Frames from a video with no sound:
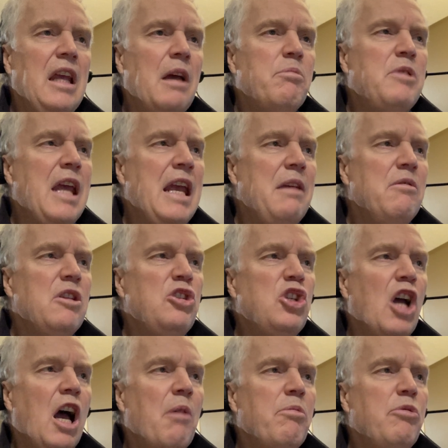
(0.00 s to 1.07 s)
obtained the
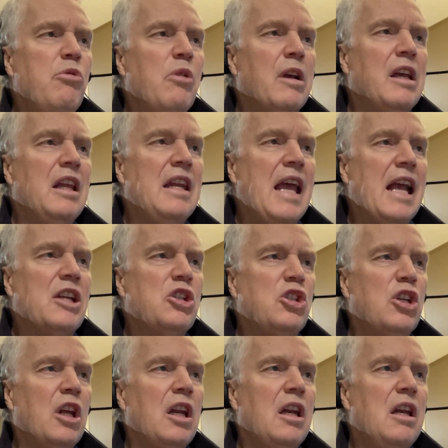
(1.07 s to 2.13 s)
job through a
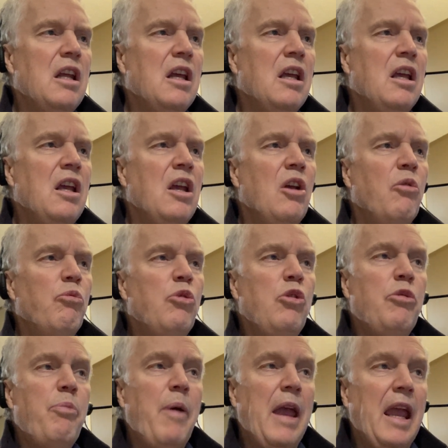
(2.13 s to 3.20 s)
connection.
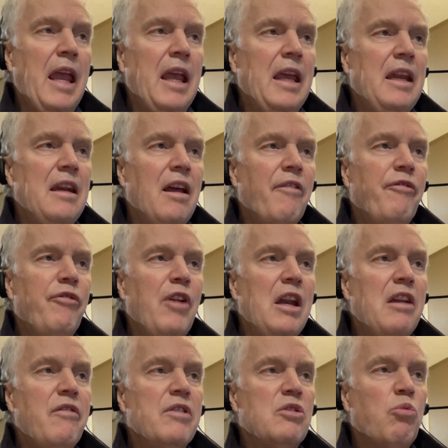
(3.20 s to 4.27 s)
Ruth Payne, a friend
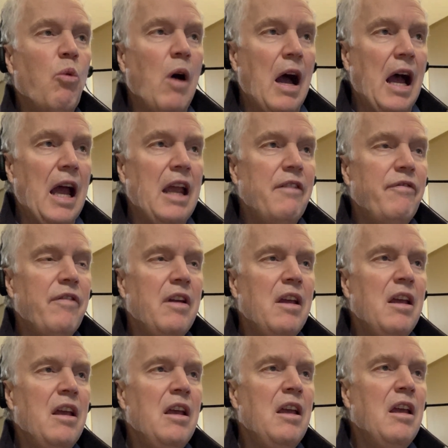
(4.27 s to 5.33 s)
of his wife,
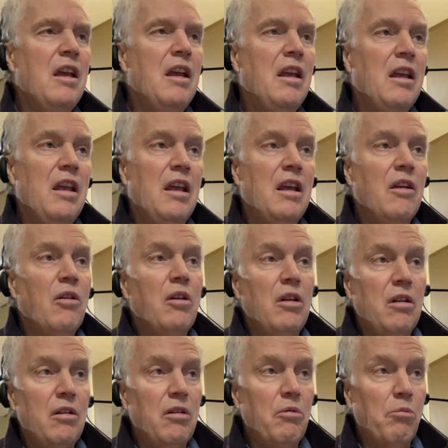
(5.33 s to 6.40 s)

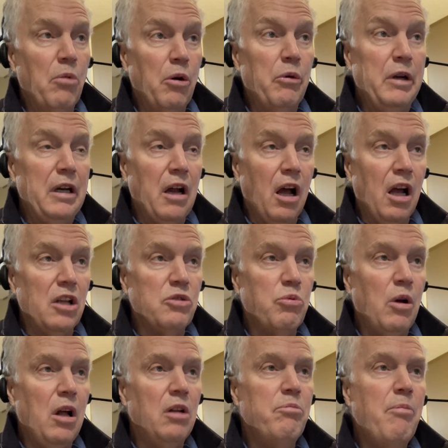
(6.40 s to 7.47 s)
Marina
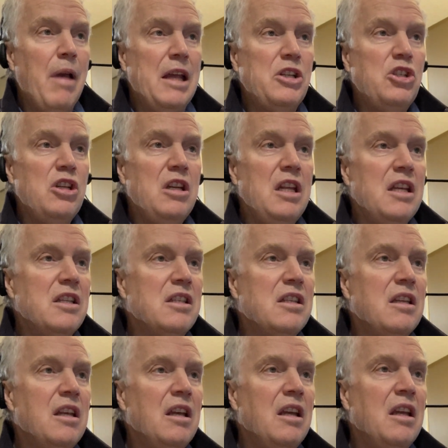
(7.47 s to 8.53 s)
Oswald, mentioned his
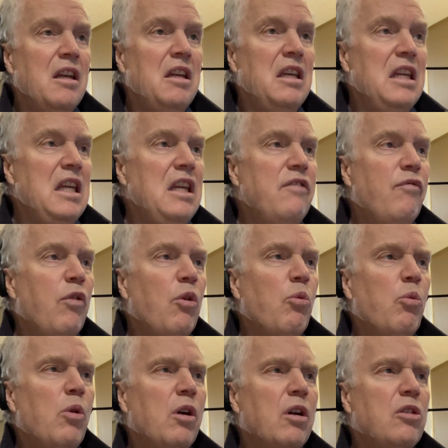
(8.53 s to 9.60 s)
need for
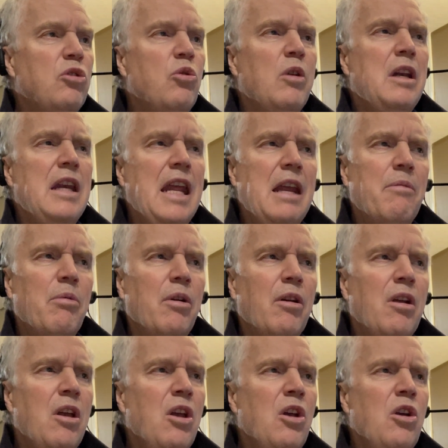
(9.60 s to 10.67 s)
work to a neighbor
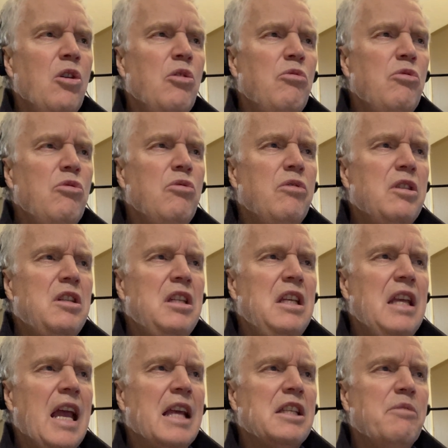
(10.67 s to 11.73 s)
who knew the
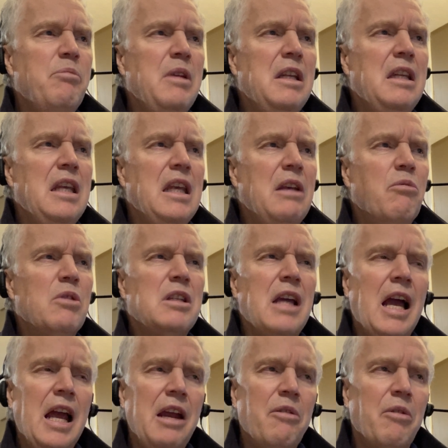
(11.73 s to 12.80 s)
TSBD was
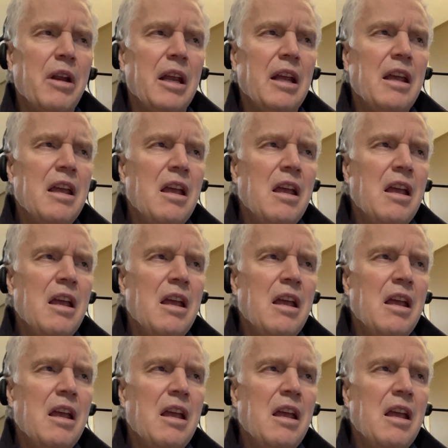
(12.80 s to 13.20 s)
hiring.